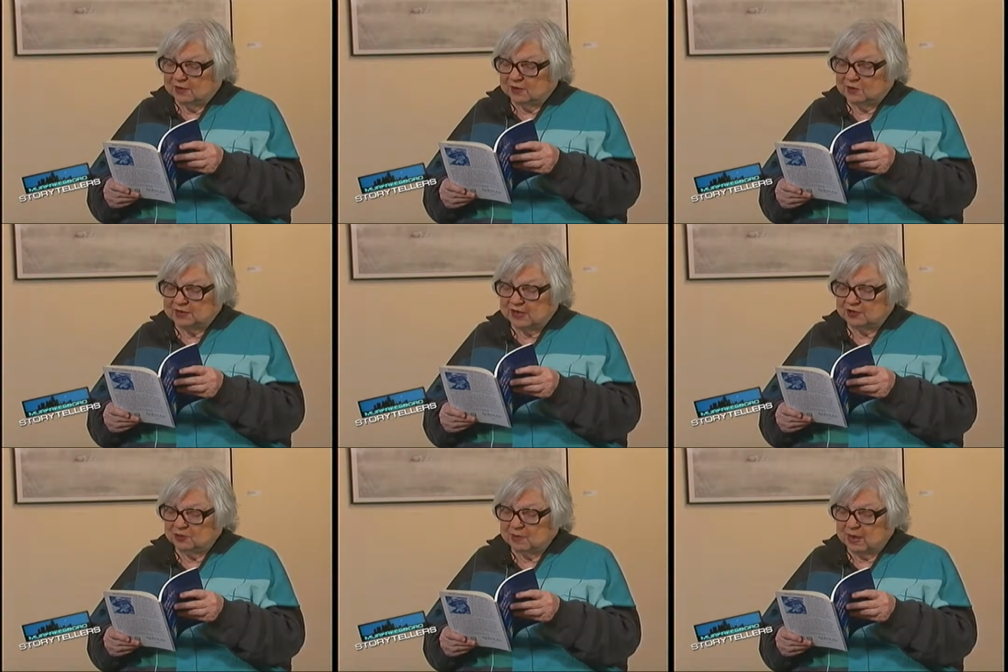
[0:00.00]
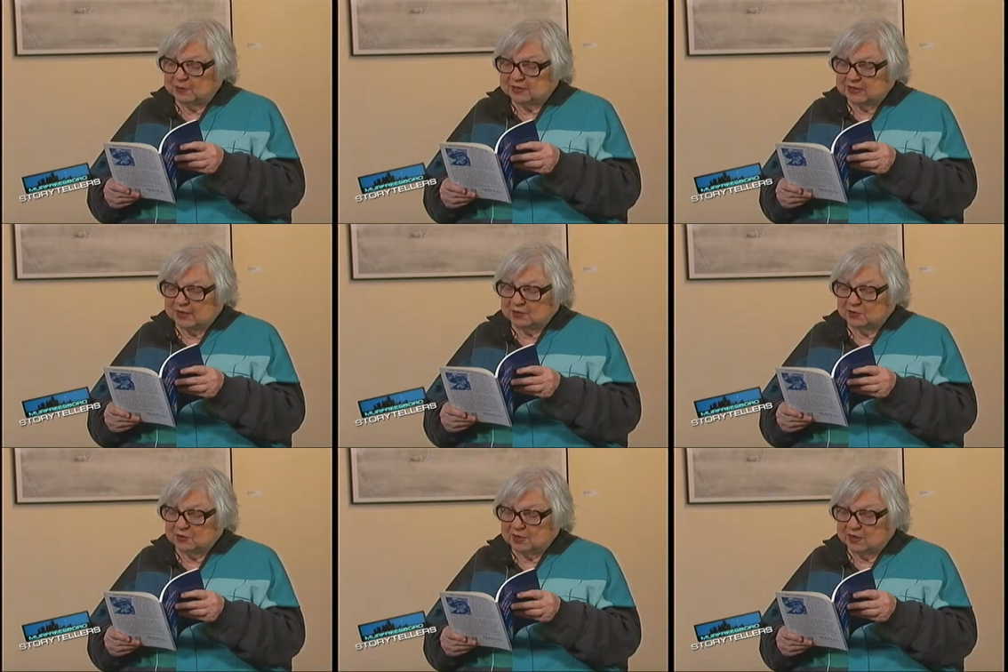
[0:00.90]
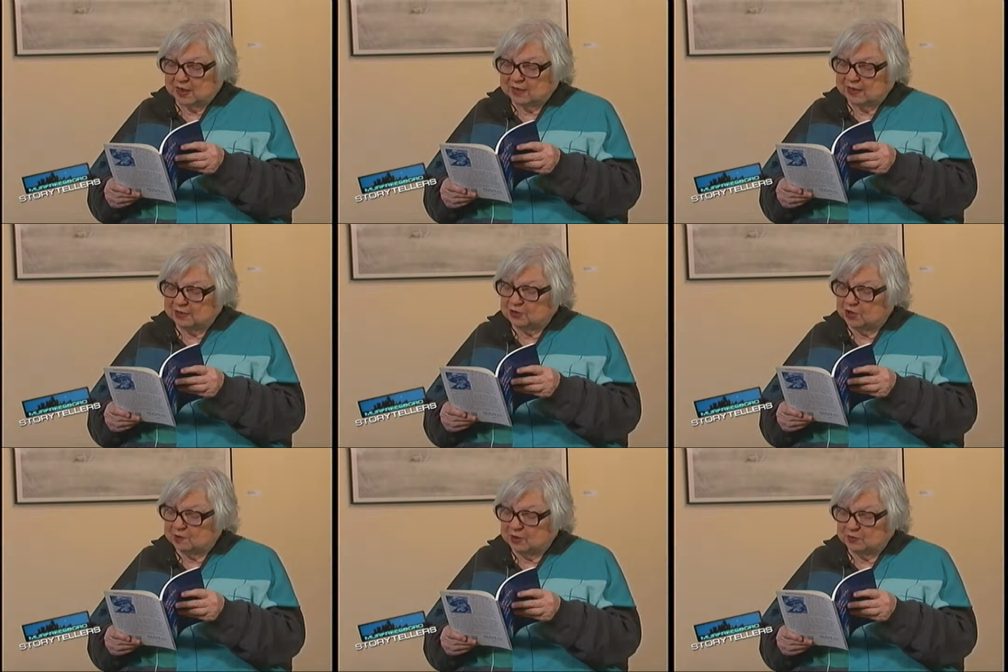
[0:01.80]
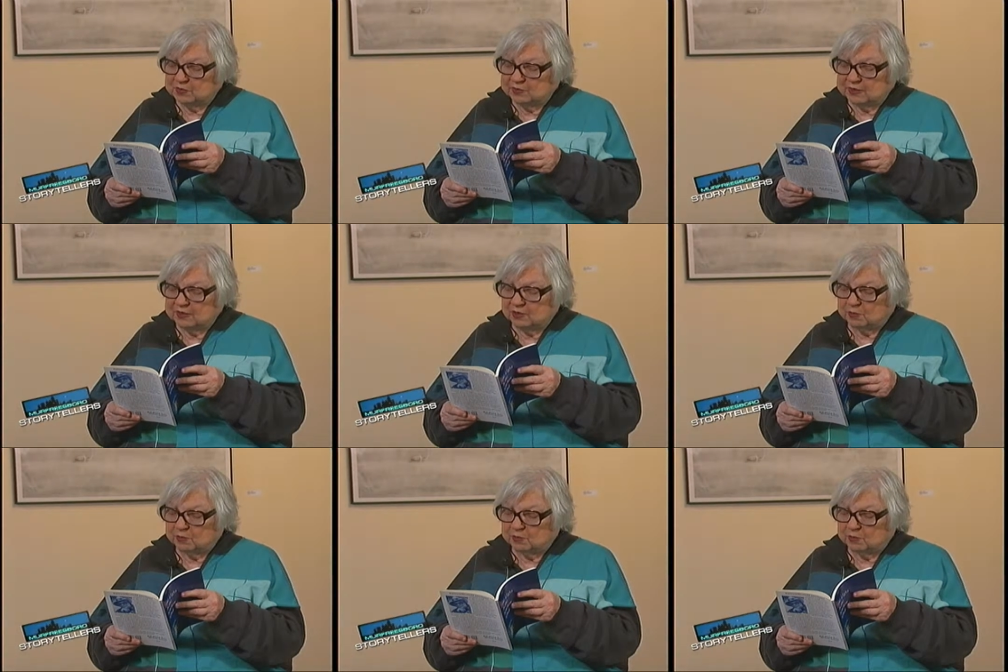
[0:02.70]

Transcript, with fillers: Or was that you, Mama? Is that you? Did God let you come home to me?